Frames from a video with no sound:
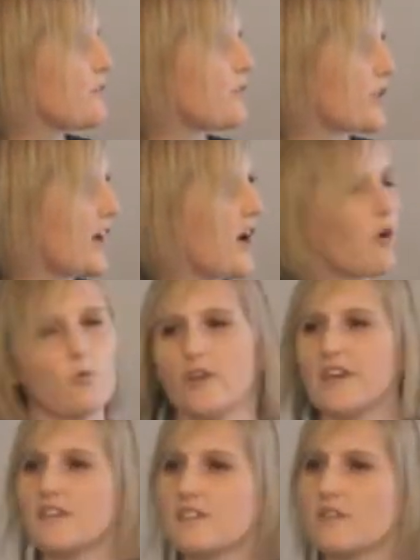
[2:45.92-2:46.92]
for now,
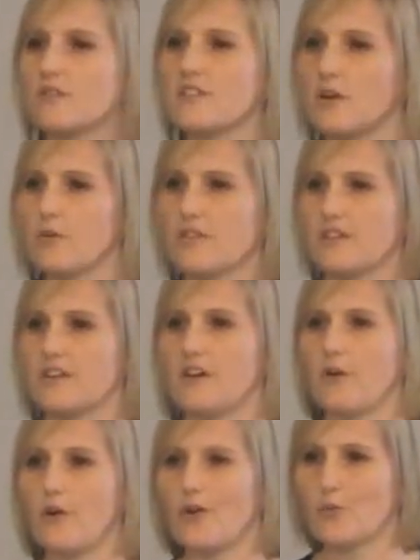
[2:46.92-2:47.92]
we can still deal with it in
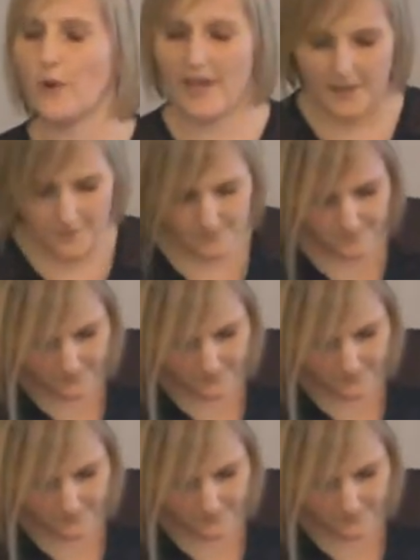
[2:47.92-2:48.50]
our own way.